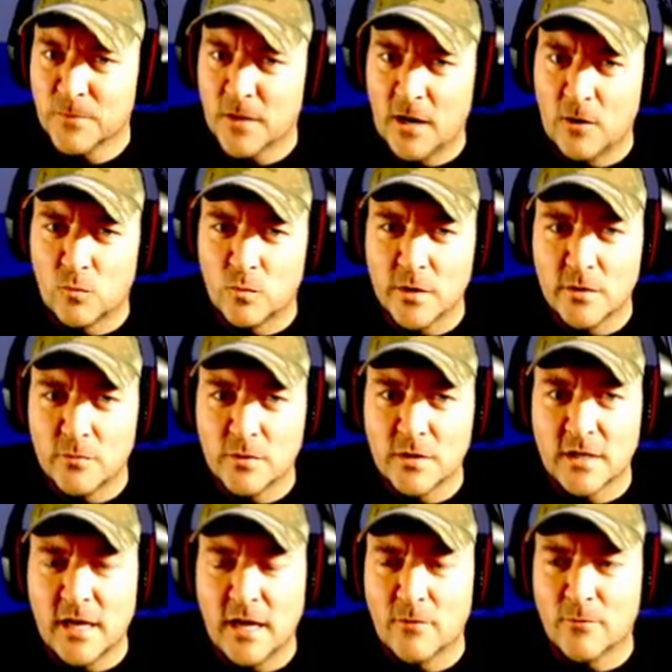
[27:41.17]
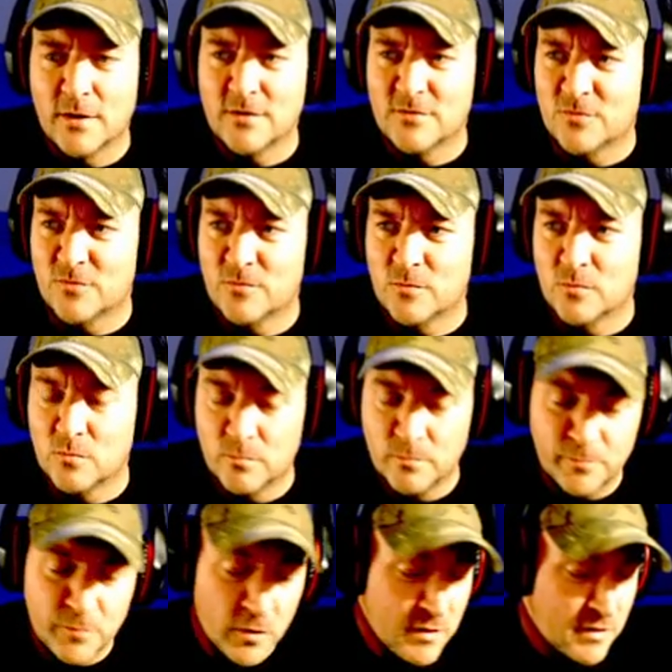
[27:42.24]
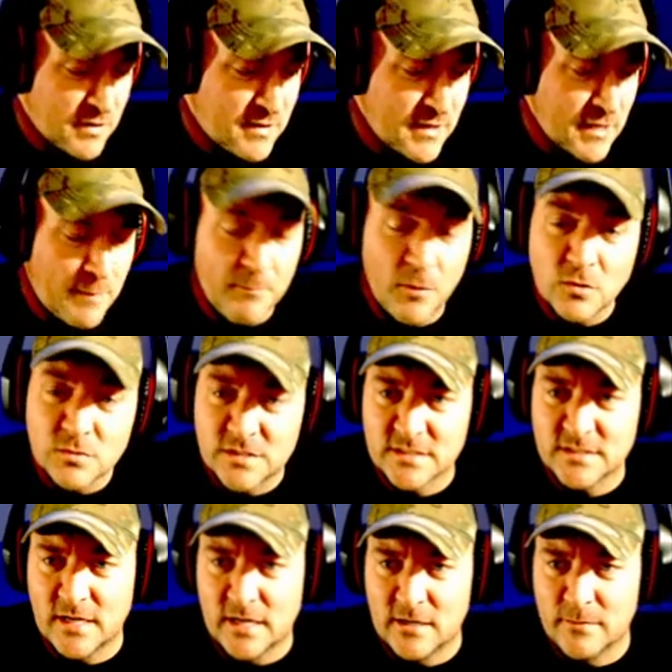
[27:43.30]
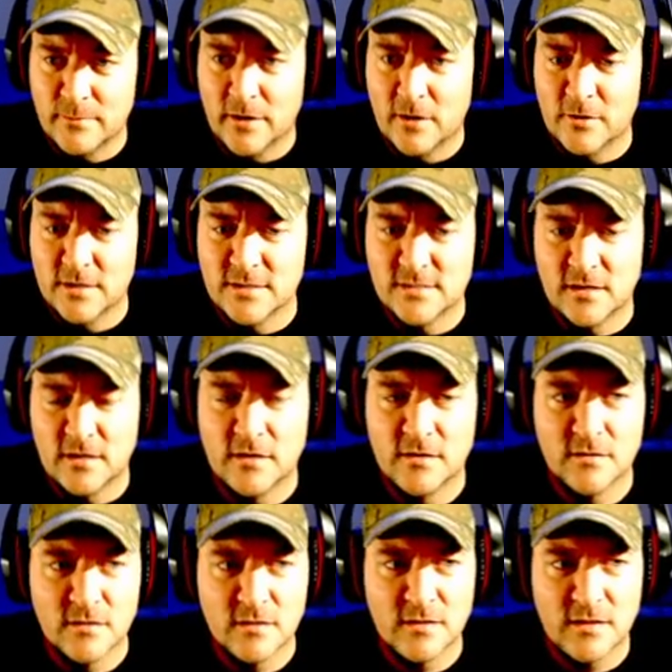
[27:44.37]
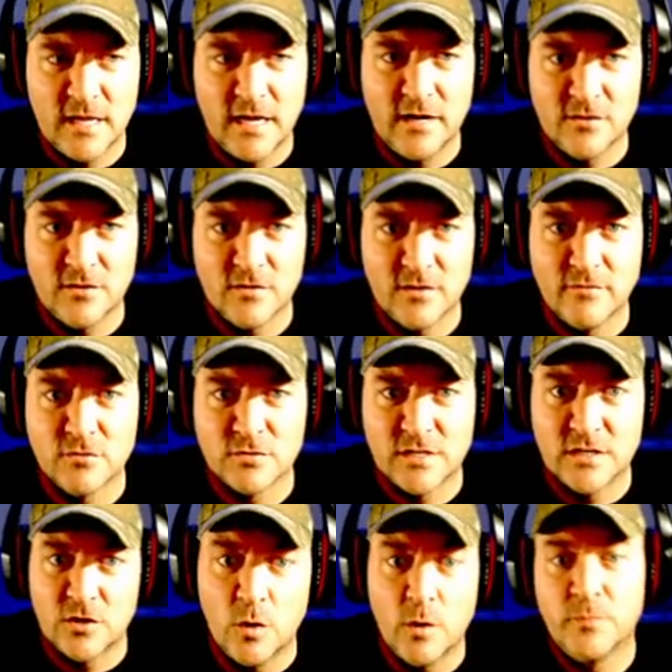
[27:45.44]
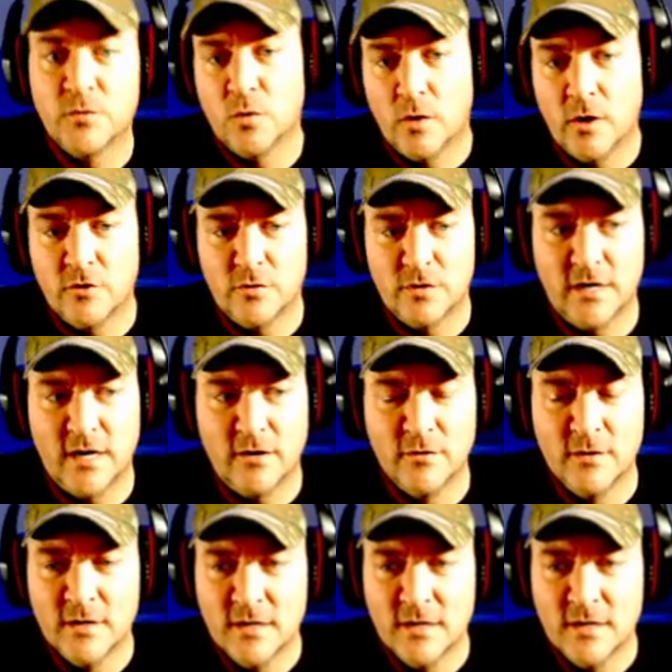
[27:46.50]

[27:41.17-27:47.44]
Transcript: I really, really can't wait. Probably the thing I'm most excited about is that the levels can go up to 100 now.